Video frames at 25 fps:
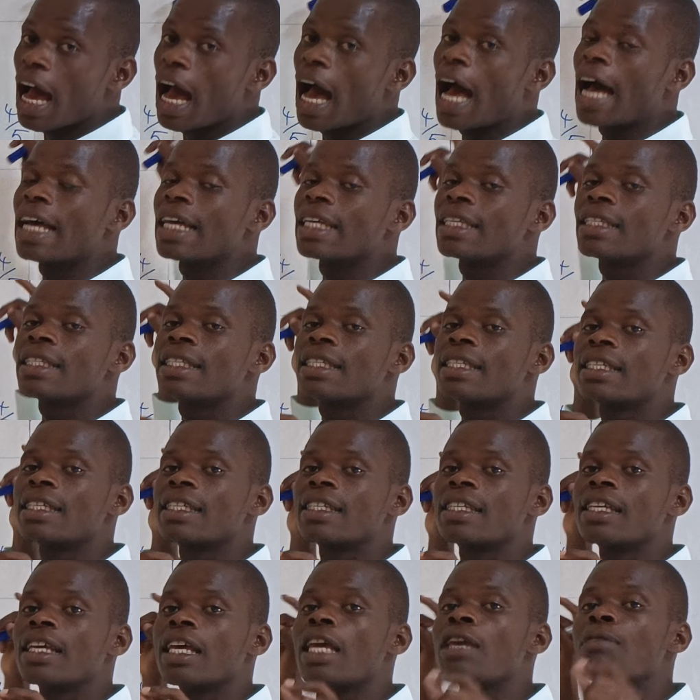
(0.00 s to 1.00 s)

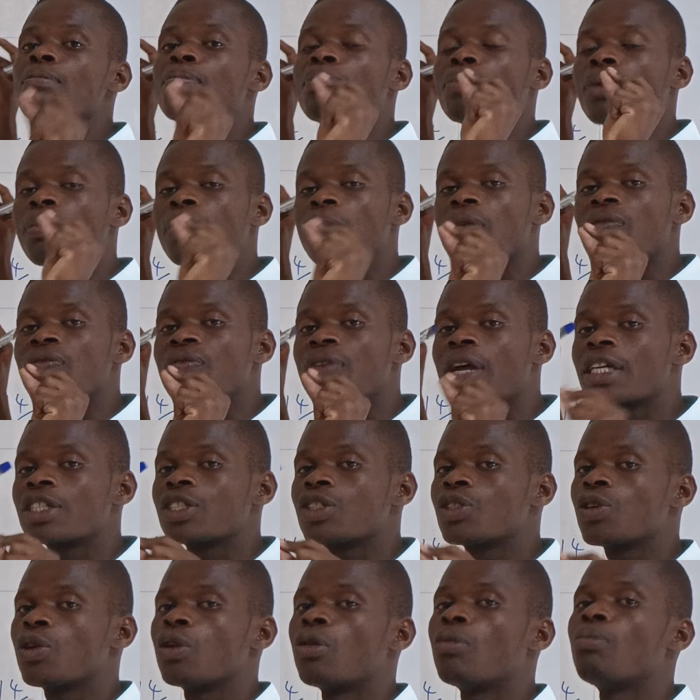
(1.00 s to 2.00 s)
as improper
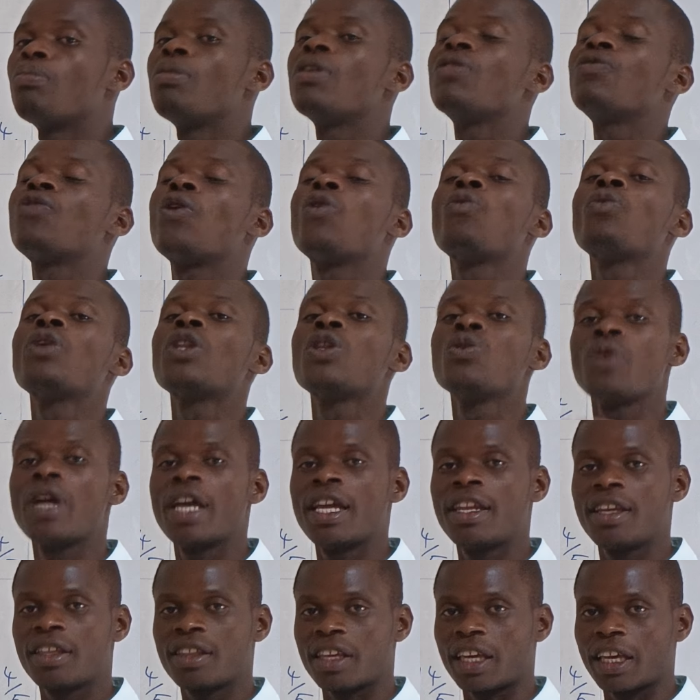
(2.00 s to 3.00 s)
fraction before we do
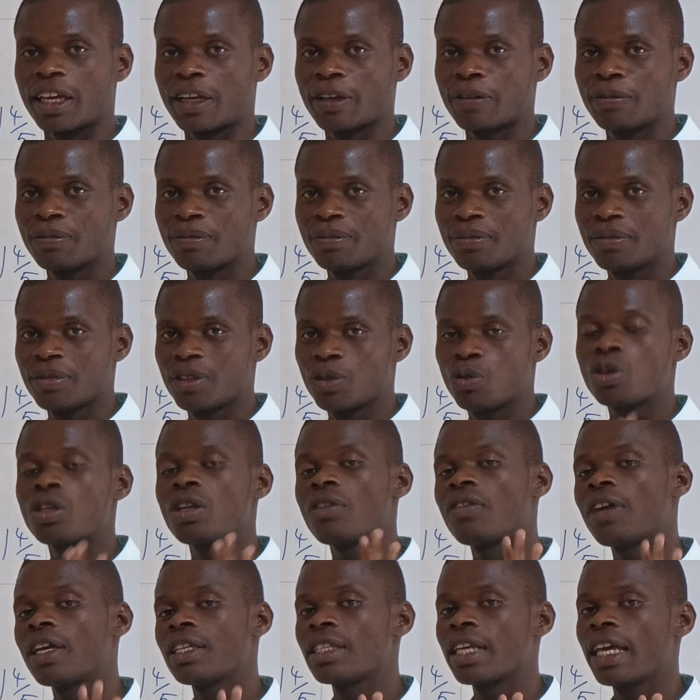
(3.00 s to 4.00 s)
anything. What
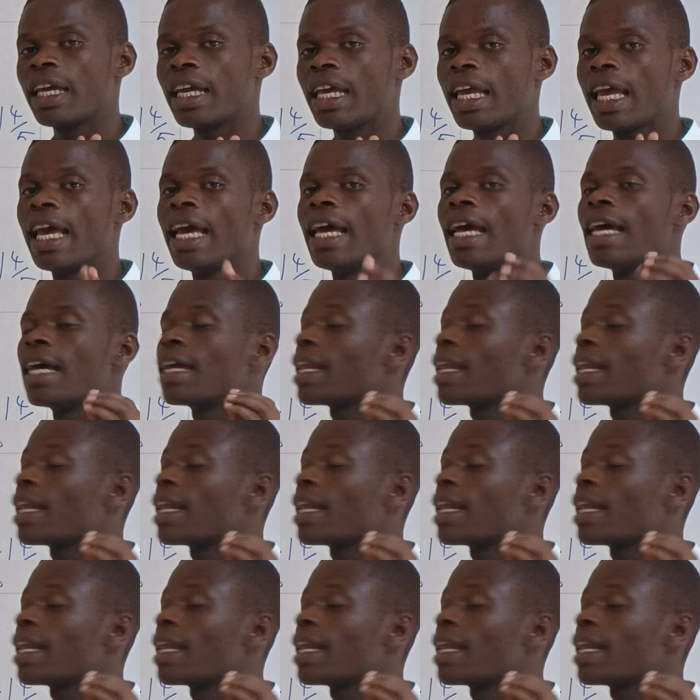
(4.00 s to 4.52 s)
have I said?